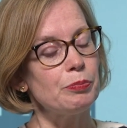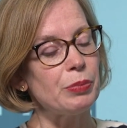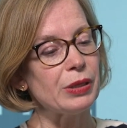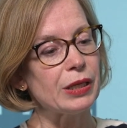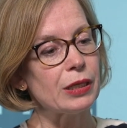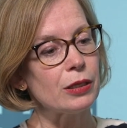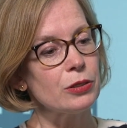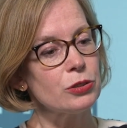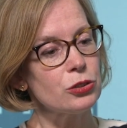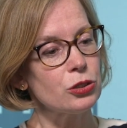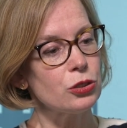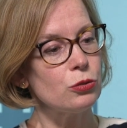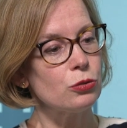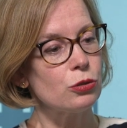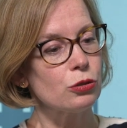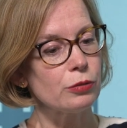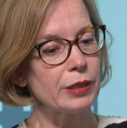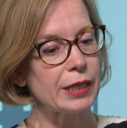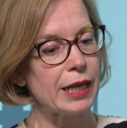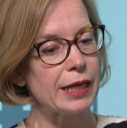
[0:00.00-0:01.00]
Because you
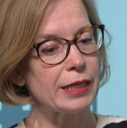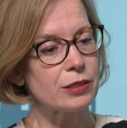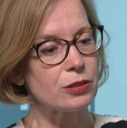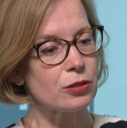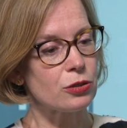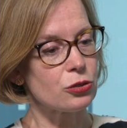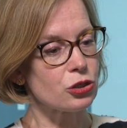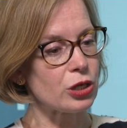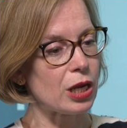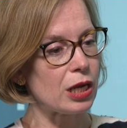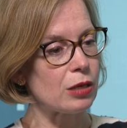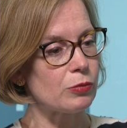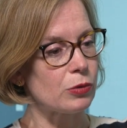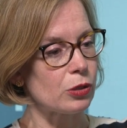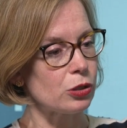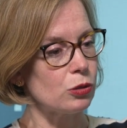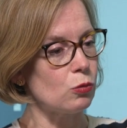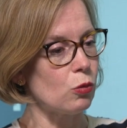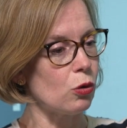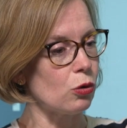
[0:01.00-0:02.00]
create the shape
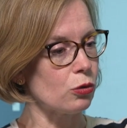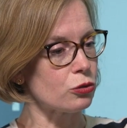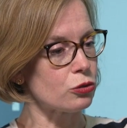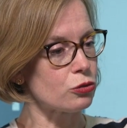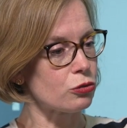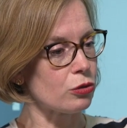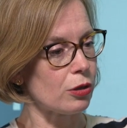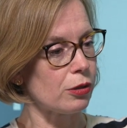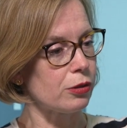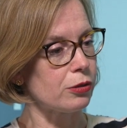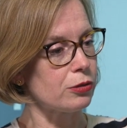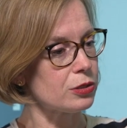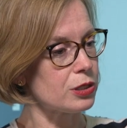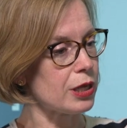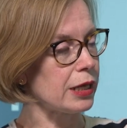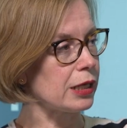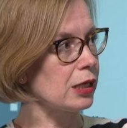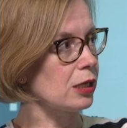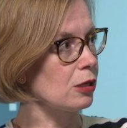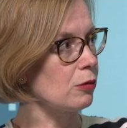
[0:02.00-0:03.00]
that you want rather than
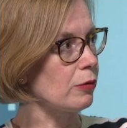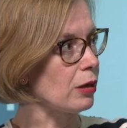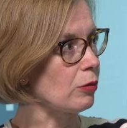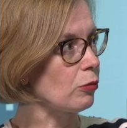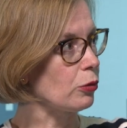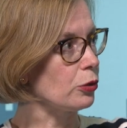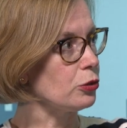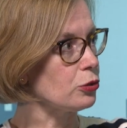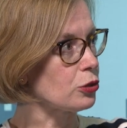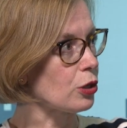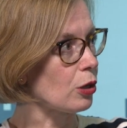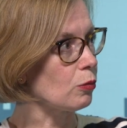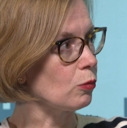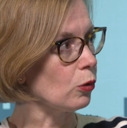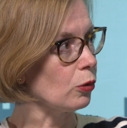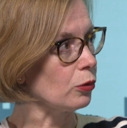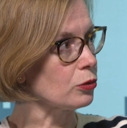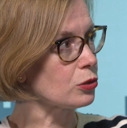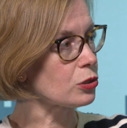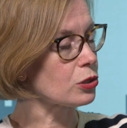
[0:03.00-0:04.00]
taking away what you don't
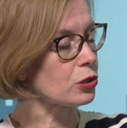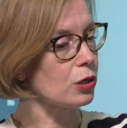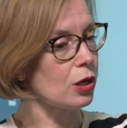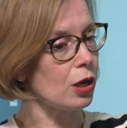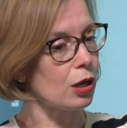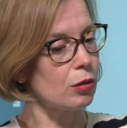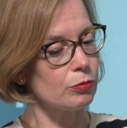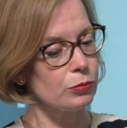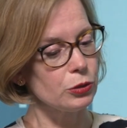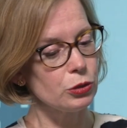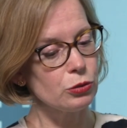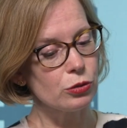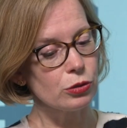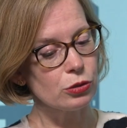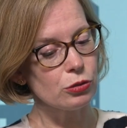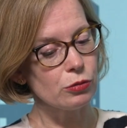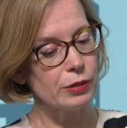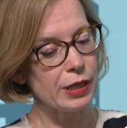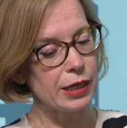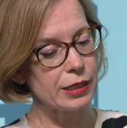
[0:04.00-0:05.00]
want, you
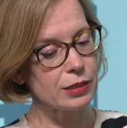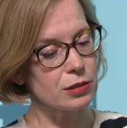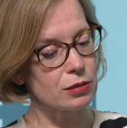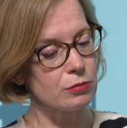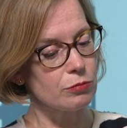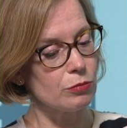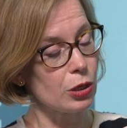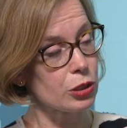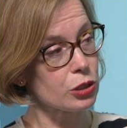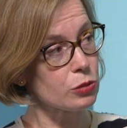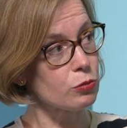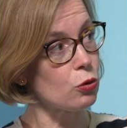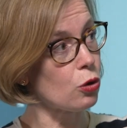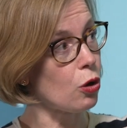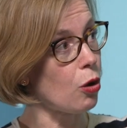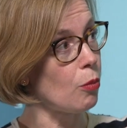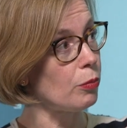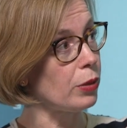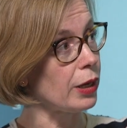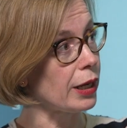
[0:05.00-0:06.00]
can create some much more
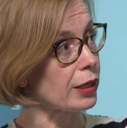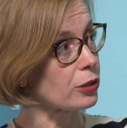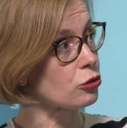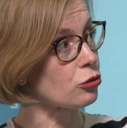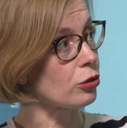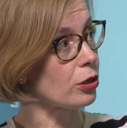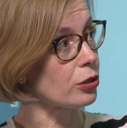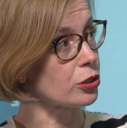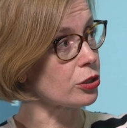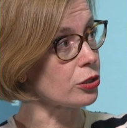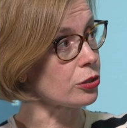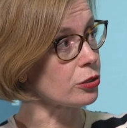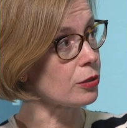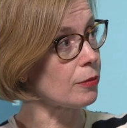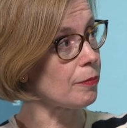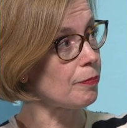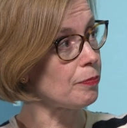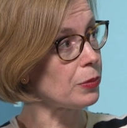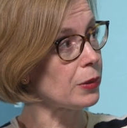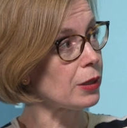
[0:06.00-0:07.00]
complex
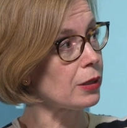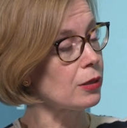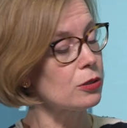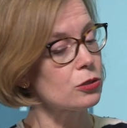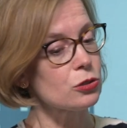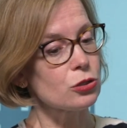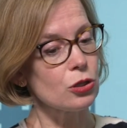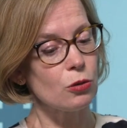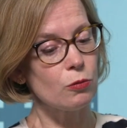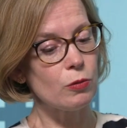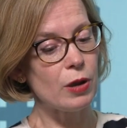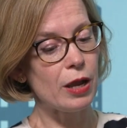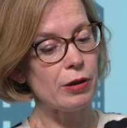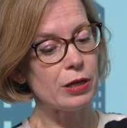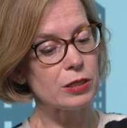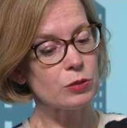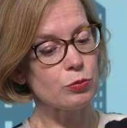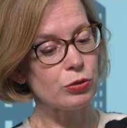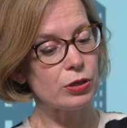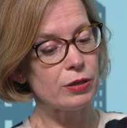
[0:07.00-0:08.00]
structures. So
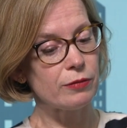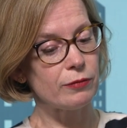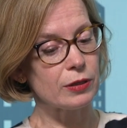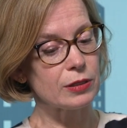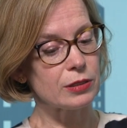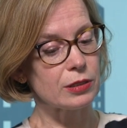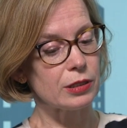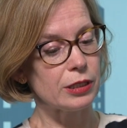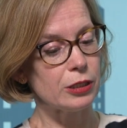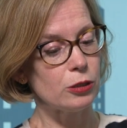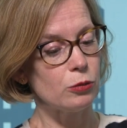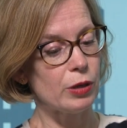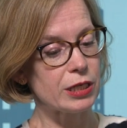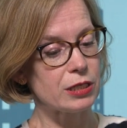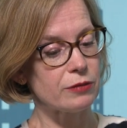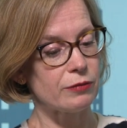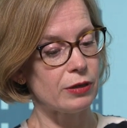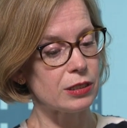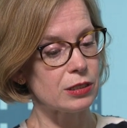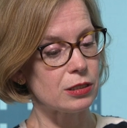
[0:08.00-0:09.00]
whereas previously you
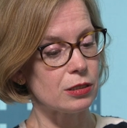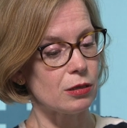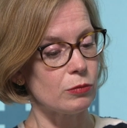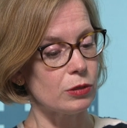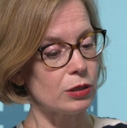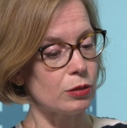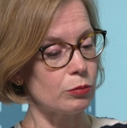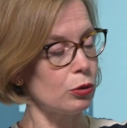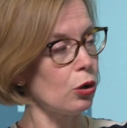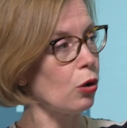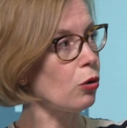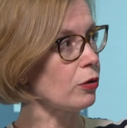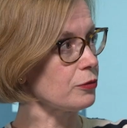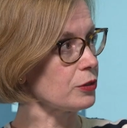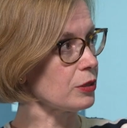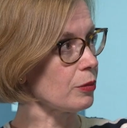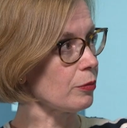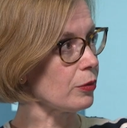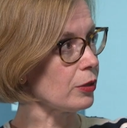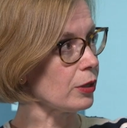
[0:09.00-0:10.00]
might have ended up with a block
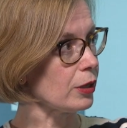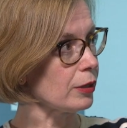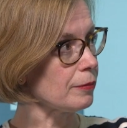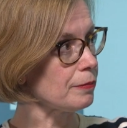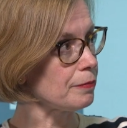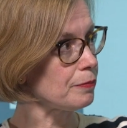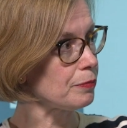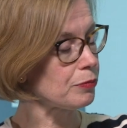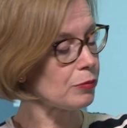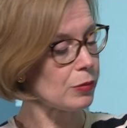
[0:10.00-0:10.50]
of something,